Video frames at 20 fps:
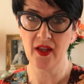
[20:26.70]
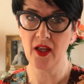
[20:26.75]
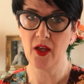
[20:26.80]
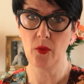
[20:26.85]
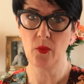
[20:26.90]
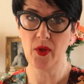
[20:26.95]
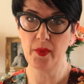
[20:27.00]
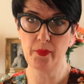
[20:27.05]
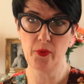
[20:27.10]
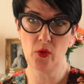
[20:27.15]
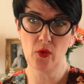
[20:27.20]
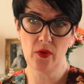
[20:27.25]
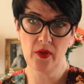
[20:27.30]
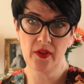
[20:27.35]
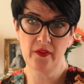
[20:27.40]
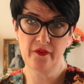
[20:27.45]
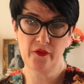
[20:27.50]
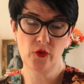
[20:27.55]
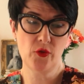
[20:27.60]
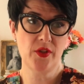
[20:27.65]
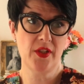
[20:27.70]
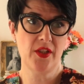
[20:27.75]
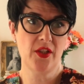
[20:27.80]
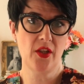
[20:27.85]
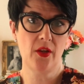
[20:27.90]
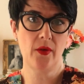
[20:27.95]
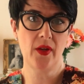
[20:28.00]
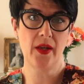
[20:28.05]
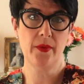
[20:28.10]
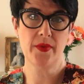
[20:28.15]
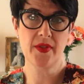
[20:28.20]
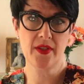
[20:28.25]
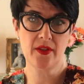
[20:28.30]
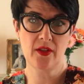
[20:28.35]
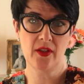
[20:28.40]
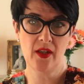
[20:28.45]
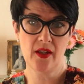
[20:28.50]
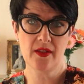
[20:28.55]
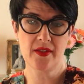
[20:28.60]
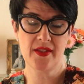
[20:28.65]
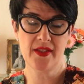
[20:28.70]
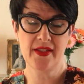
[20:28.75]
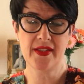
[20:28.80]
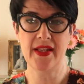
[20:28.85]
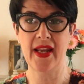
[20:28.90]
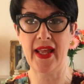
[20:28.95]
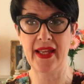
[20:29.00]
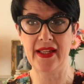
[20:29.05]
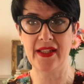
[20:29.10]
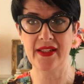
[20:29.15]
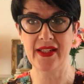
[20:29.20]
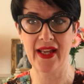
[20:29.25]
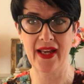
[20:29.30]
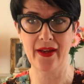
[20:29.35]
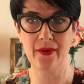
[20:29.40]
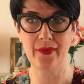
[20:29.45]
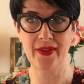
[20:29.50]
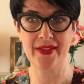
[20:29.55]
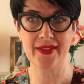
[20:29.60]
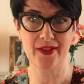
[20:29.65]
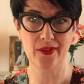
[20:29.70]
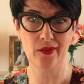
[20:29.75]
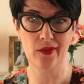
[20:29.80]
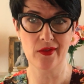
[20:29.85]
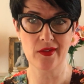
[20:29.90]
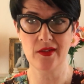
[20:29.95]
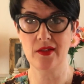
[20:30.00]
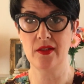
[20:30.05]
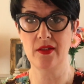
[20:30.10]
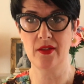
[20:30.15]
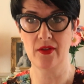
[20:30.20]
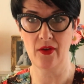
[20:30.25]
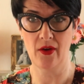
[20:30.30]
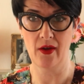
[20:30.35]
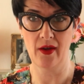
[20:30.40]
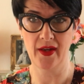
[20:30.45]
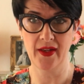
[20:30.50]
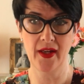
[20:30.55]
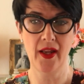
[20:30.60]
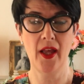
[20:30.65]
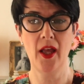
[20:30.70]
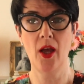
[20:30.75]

we bought a 42 and it was classed as an 8. Now it's classed as a 9.